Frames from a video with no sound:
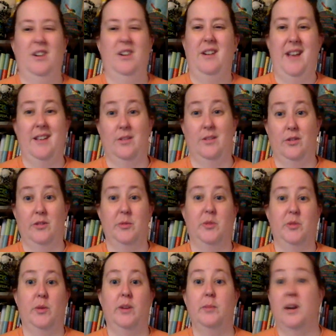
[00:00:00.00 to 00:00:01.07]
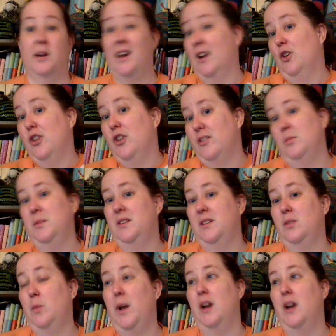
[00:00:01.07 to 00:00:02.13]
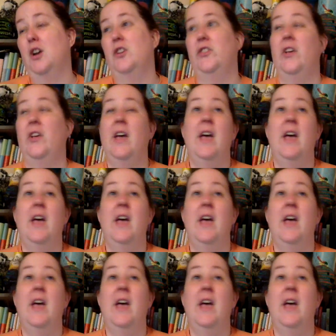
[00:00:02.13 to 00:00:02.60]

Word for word: He already has Christmas sweaters, but and Christmas sweaters.